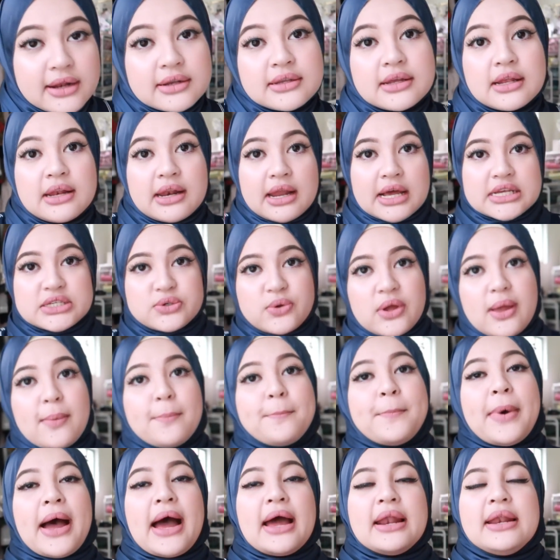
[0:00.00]
And the last one
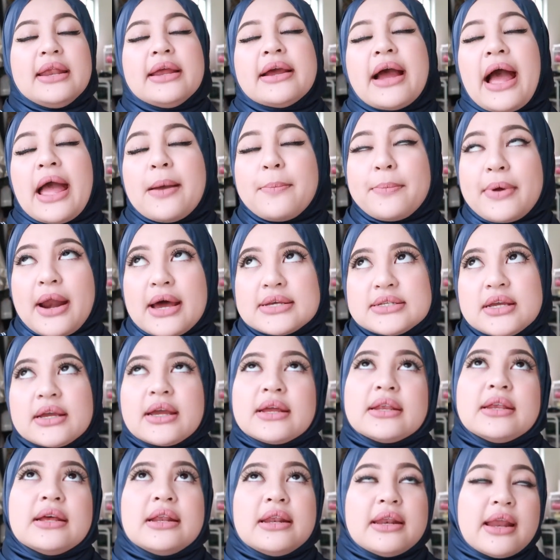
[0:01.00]
yang paling I perasa,
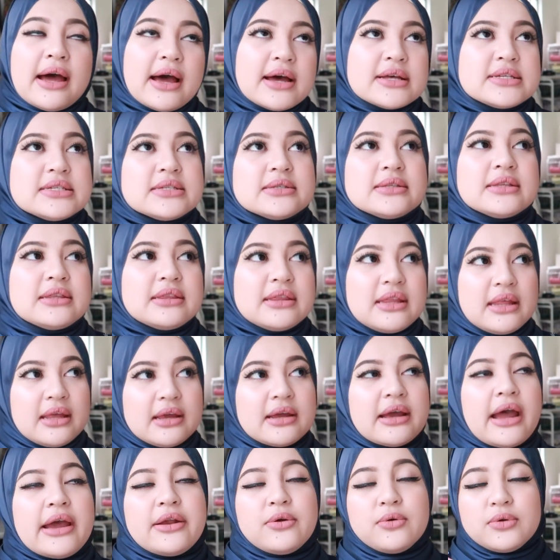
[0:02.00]
okay, the last
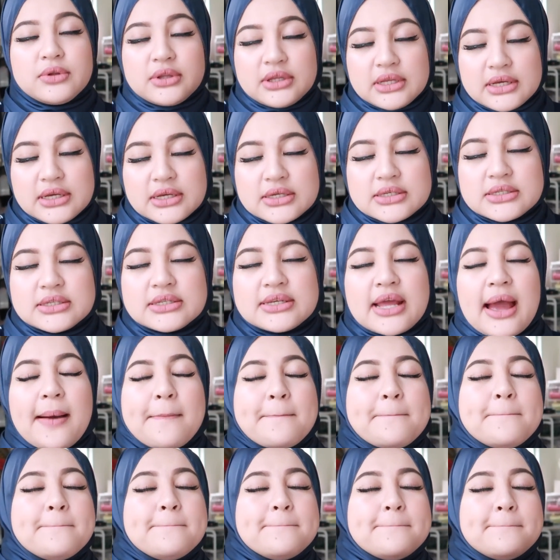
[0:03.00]
thing I notice
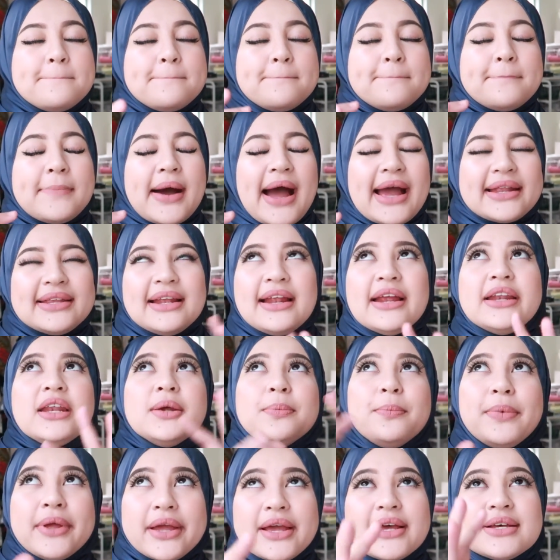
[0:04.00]
yang I think like
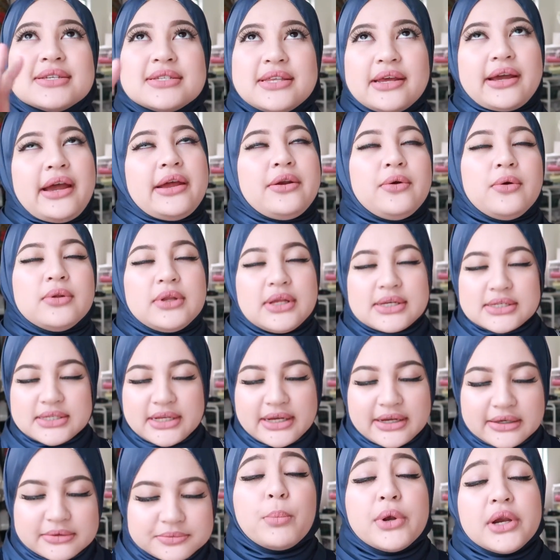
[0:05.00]
the biggest thing I notice
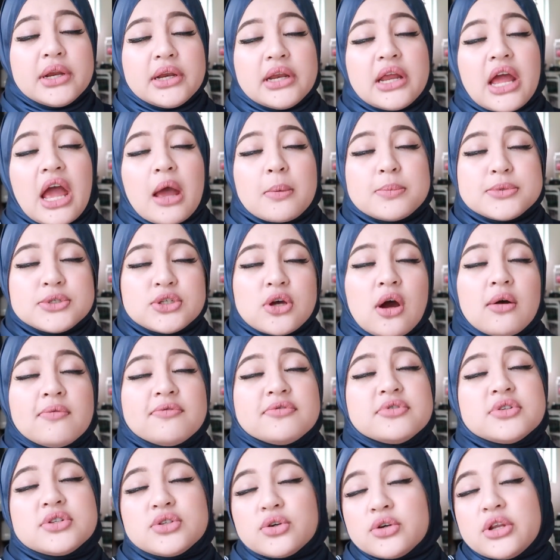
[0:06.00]
lah. Benda ni
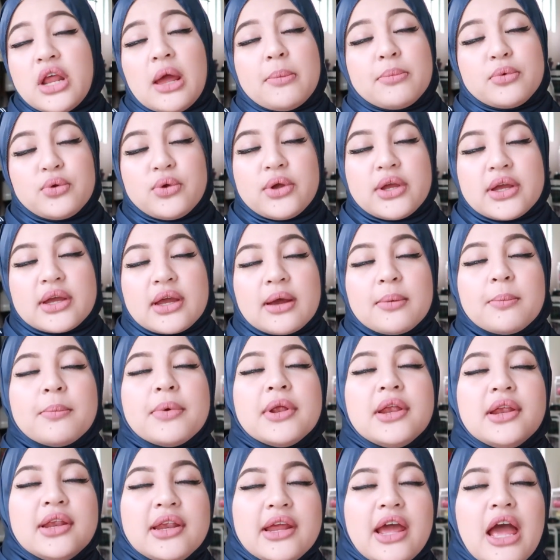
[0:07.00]
absorb so damn quick.
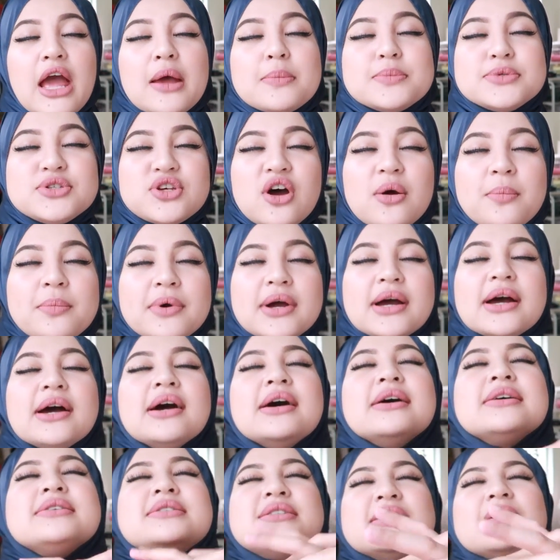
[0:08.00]
Benda ni absorb
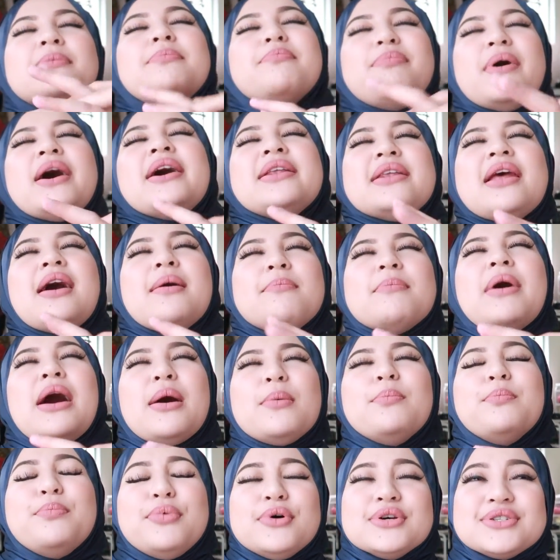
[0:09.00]
cepat nak
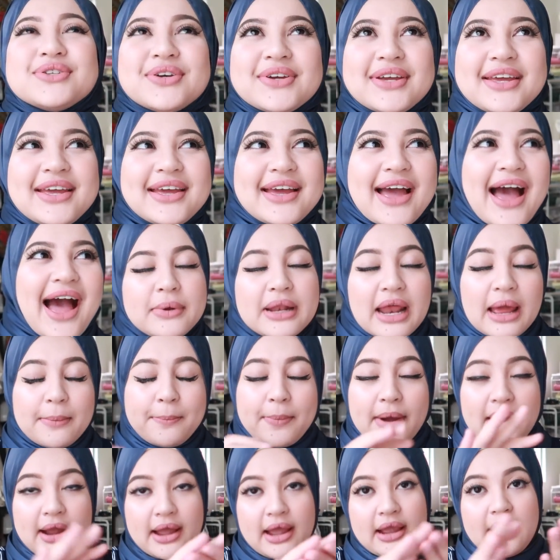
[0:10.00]
mampus, okay. Bila I
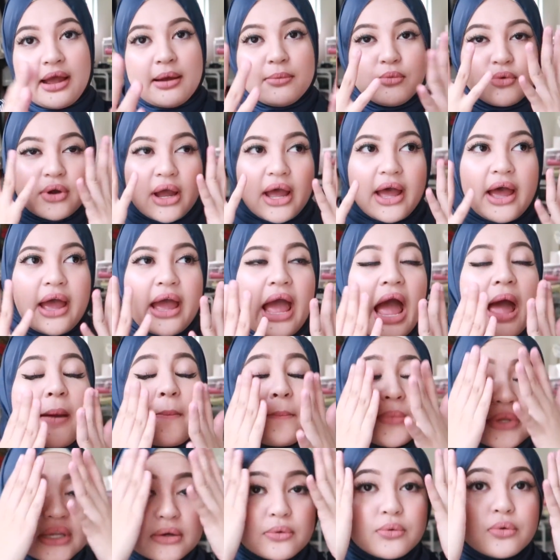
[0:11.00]
pakai kat muka I, I
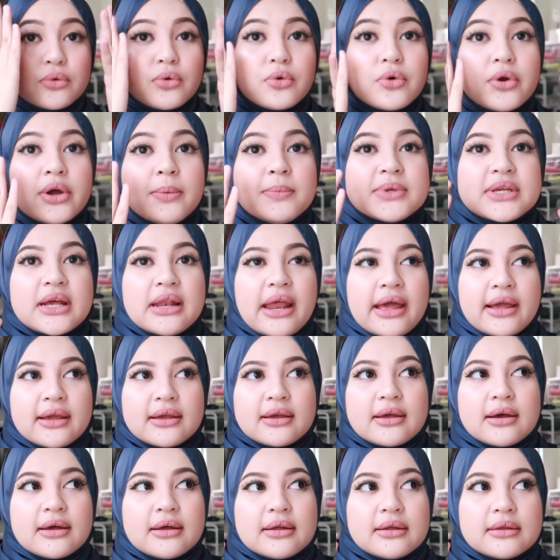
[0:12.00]
macam urut, macam
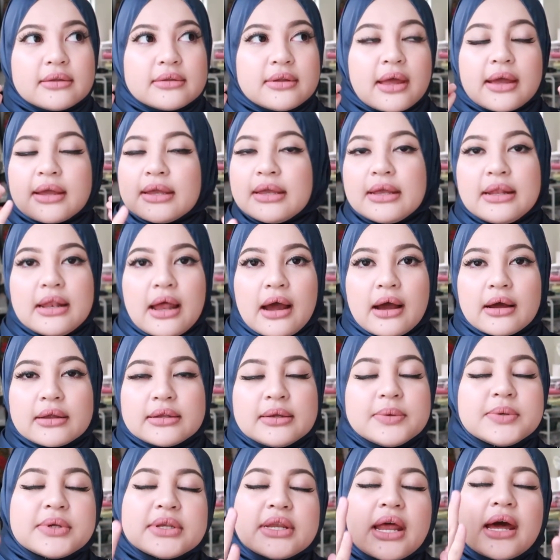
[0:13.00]
like dah hilang.
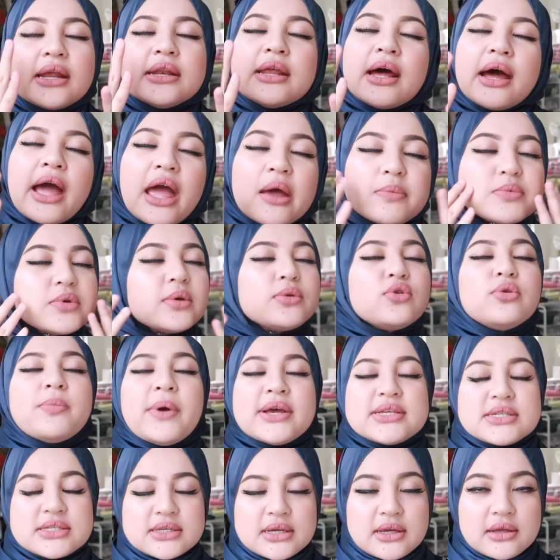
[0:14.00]
Dia macam dah absorb to
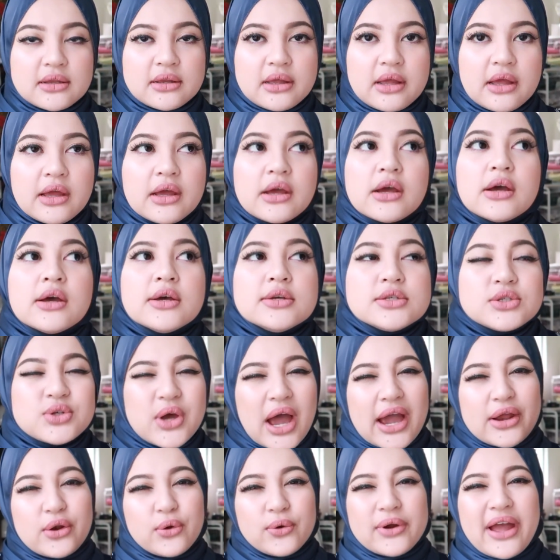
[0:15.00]
my skin, okay. So
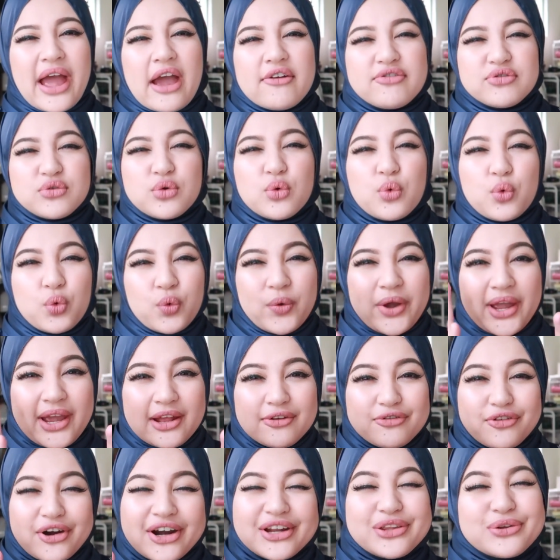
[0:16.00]
I don't have to
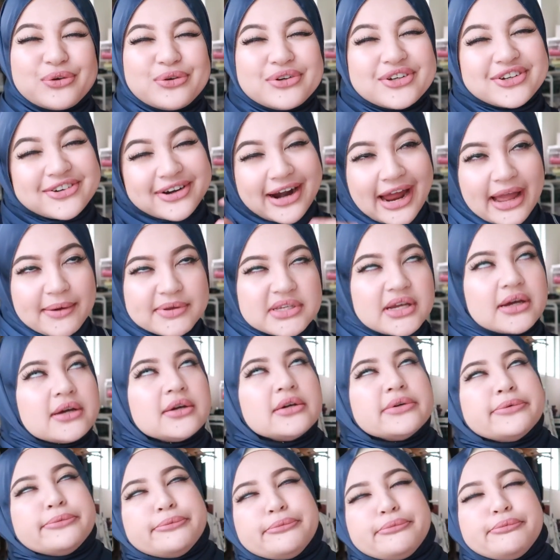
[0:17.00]
wait for it to dry. Macam
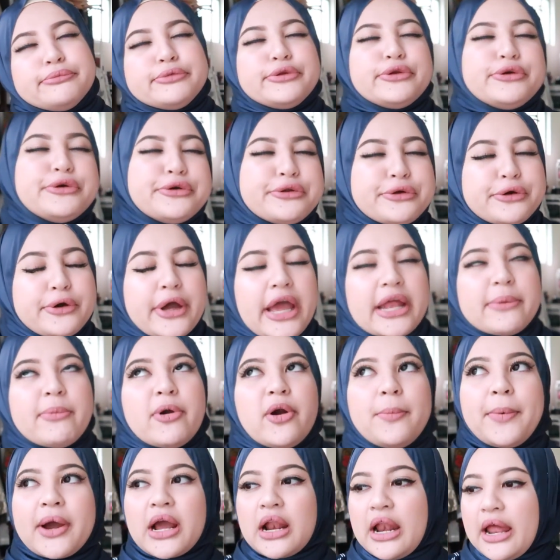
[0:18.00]
tunggu-tunggu air
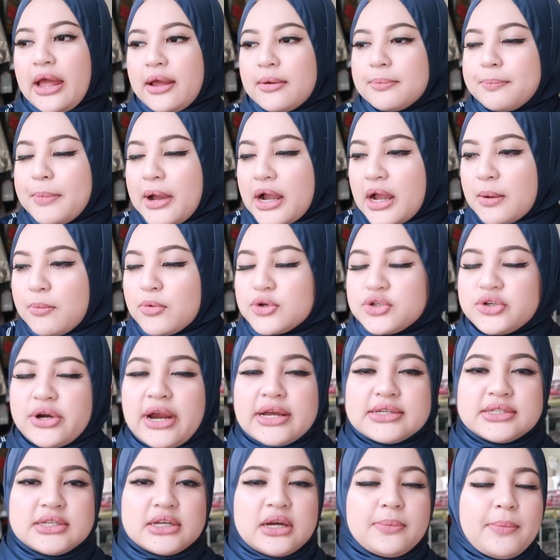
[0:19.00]
baru pakai like pakai
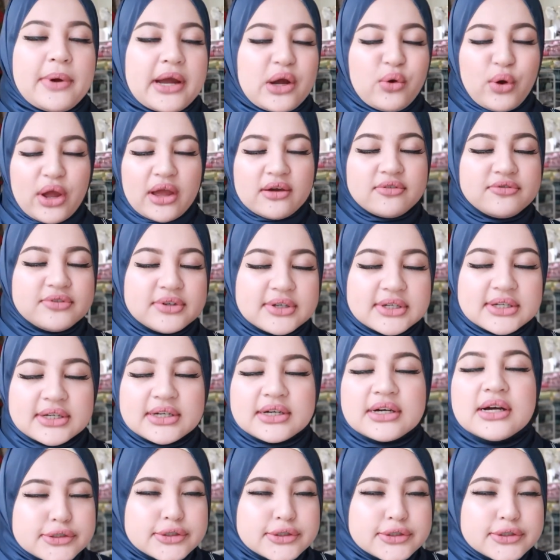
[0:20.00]
moisturizer ke pakai whatever ke.